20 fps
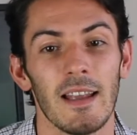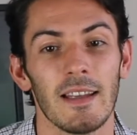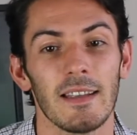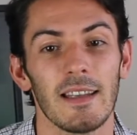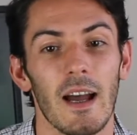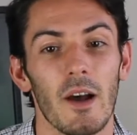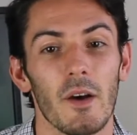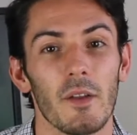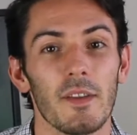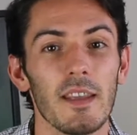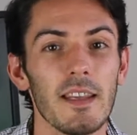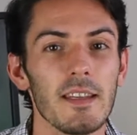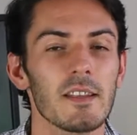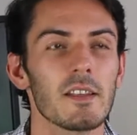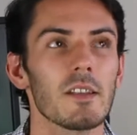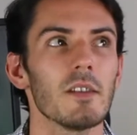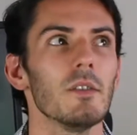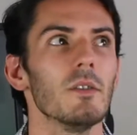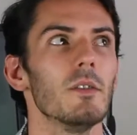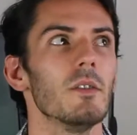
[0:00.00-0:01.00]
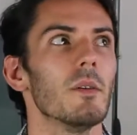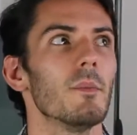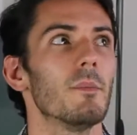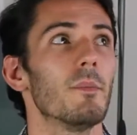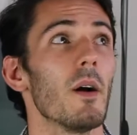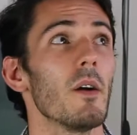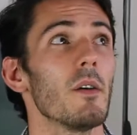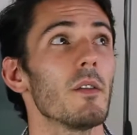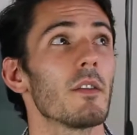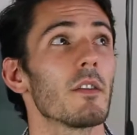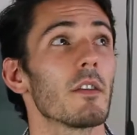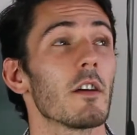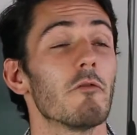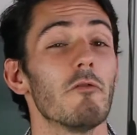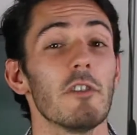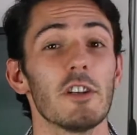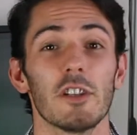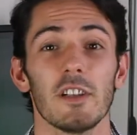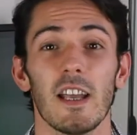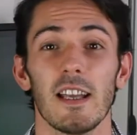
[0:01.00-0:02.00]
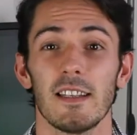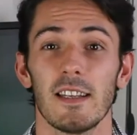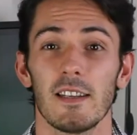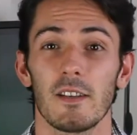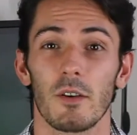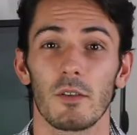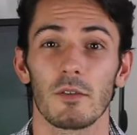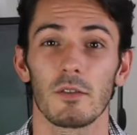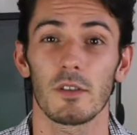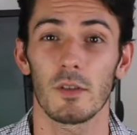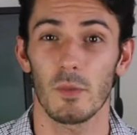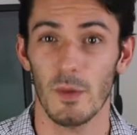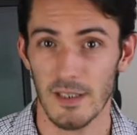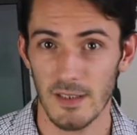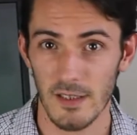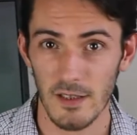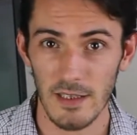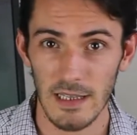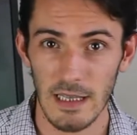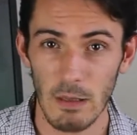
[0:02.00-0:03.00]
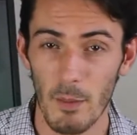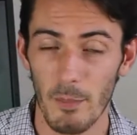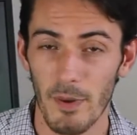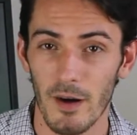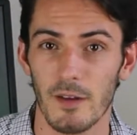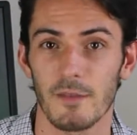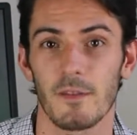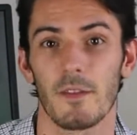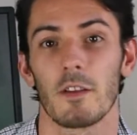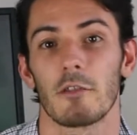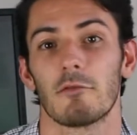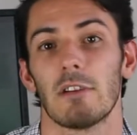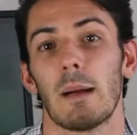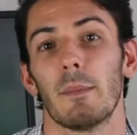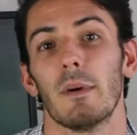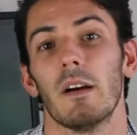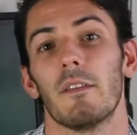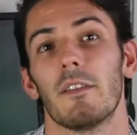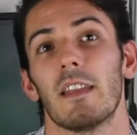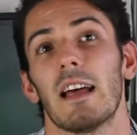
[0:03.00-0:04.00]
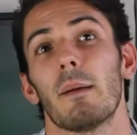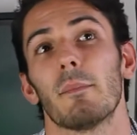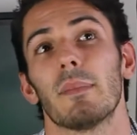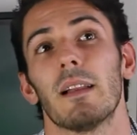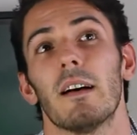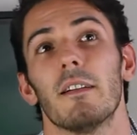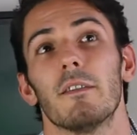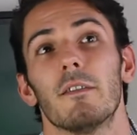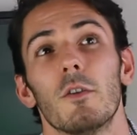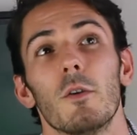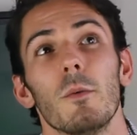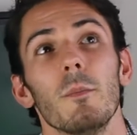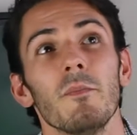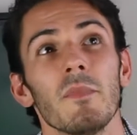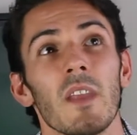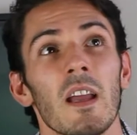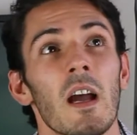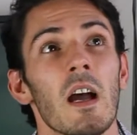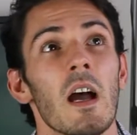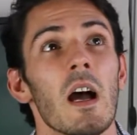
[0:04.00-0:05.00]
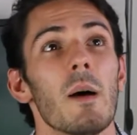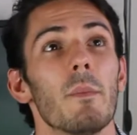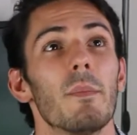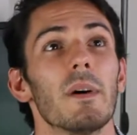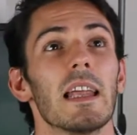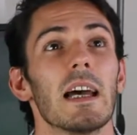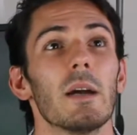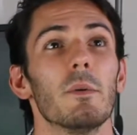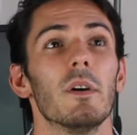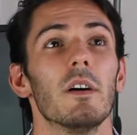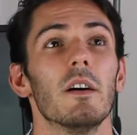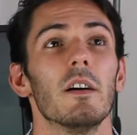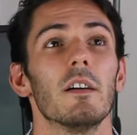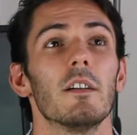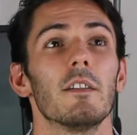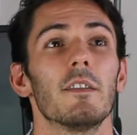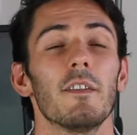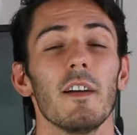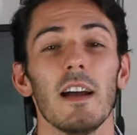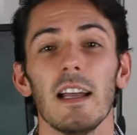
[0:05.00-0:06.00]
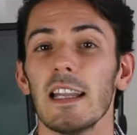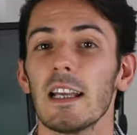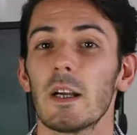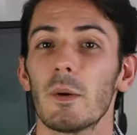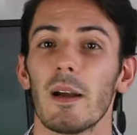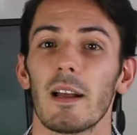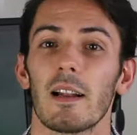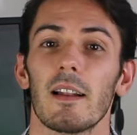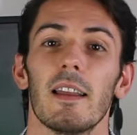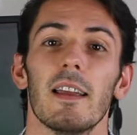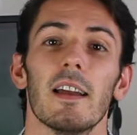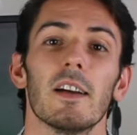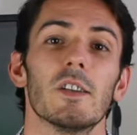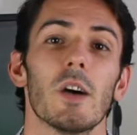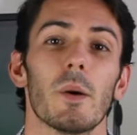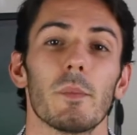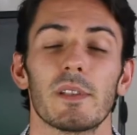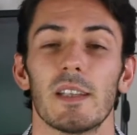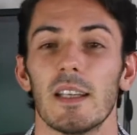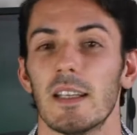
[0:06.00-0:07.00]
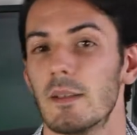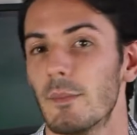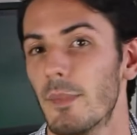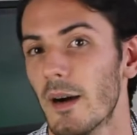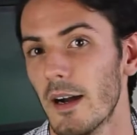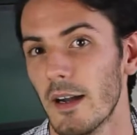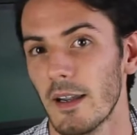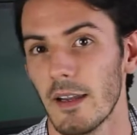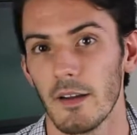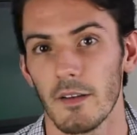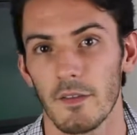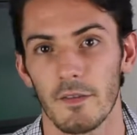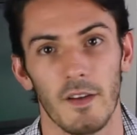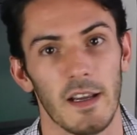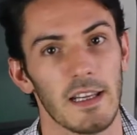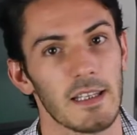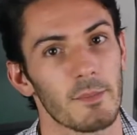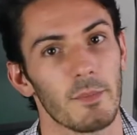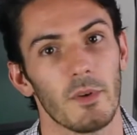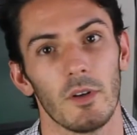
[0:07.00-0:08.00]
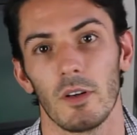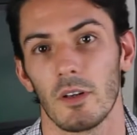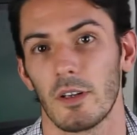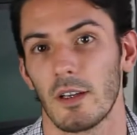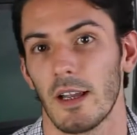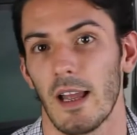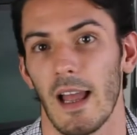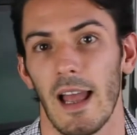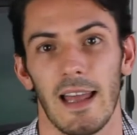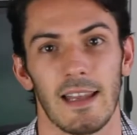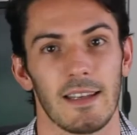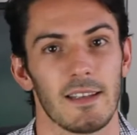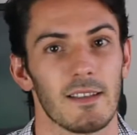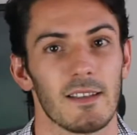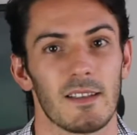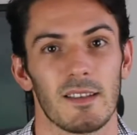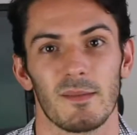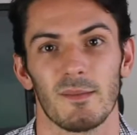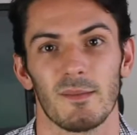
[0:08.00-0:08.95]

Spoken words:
Now these two both originated on Twitter. They were part of the grammar of that platform, but they were fairly quickly adopted by Facebook and